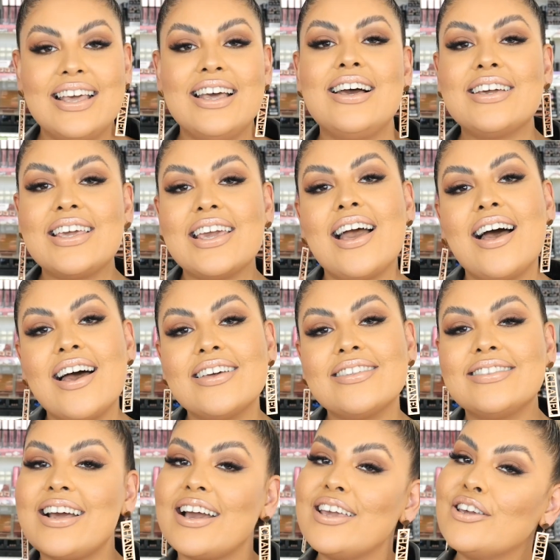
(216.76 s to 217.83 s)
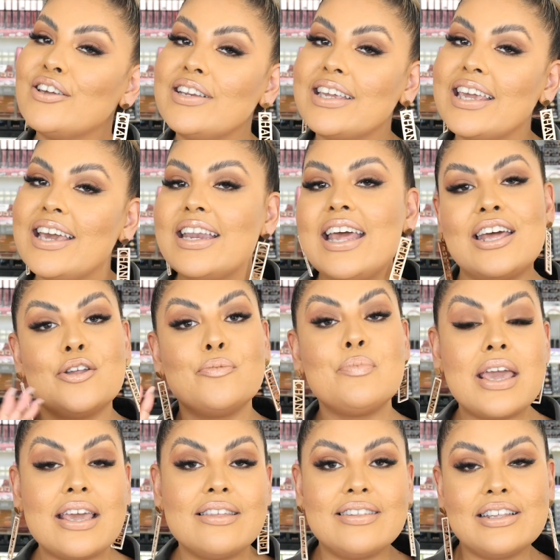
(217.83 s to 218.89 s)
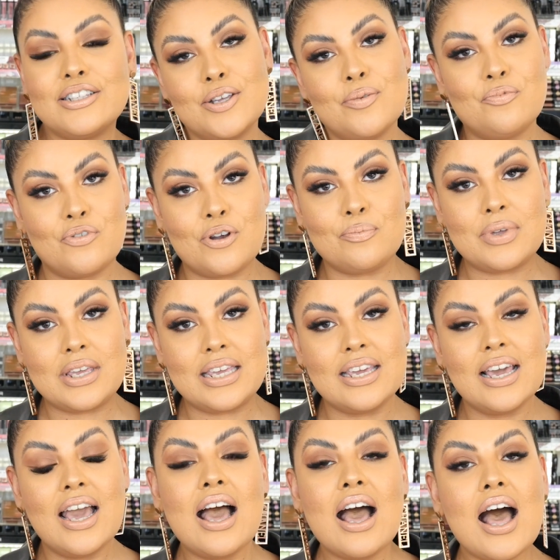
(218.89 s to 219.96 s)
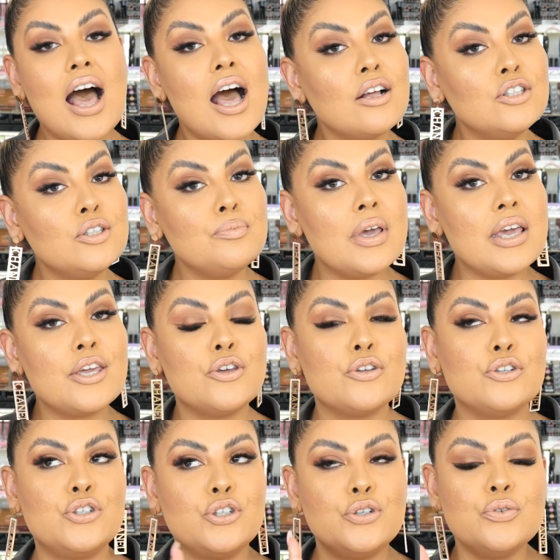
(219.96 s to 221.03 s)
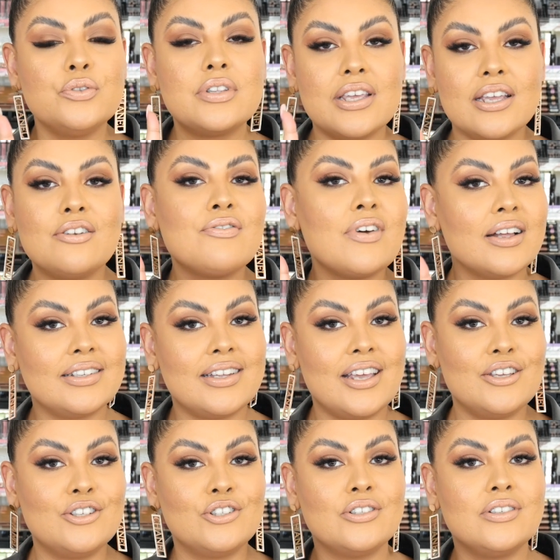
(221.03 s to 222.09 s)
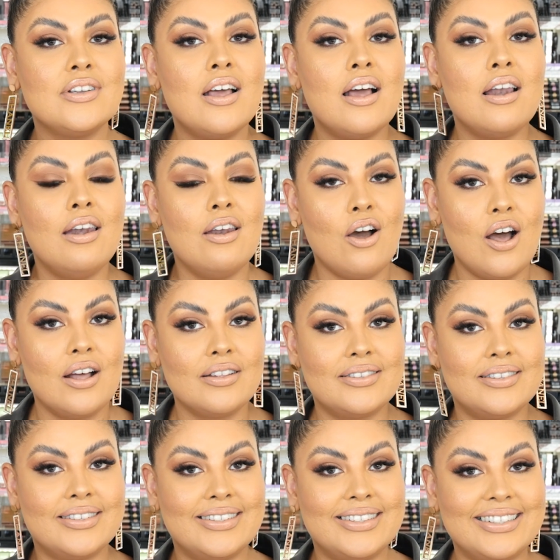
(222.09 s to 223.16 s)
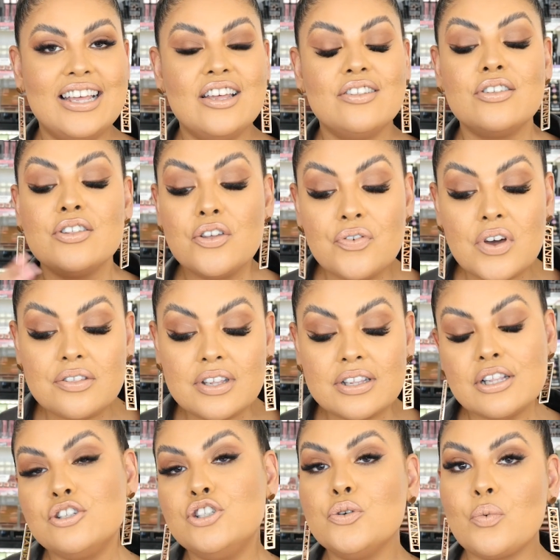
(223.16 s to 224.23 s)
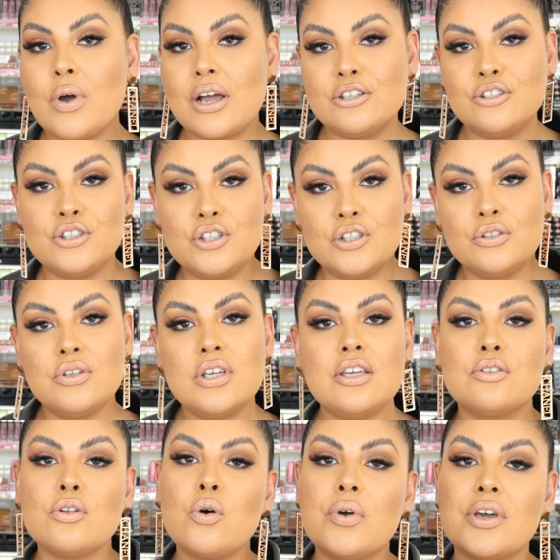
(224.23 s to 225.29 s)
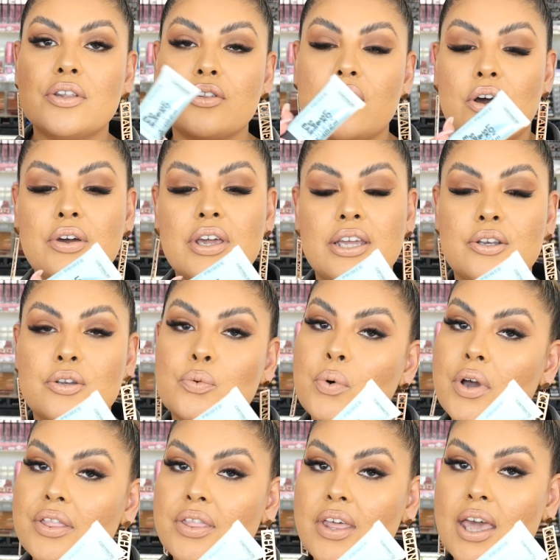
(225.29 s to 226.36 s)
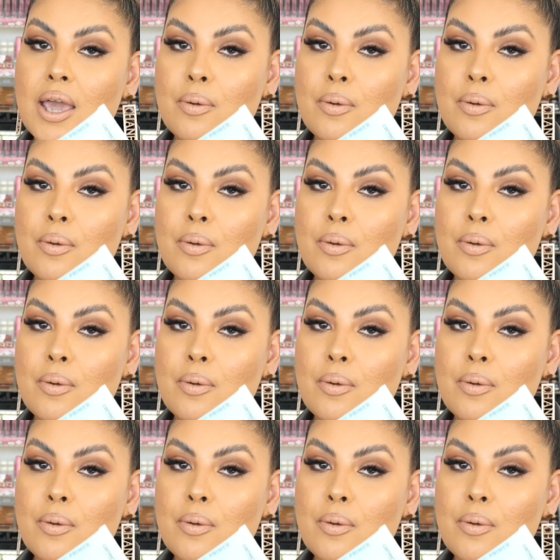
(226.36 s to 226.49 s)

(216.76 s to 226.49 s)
Okay guys, now you're going to get an amazing tip from me, how to make your True Skin Foundation last. So the first thing that you want to do is always go in with a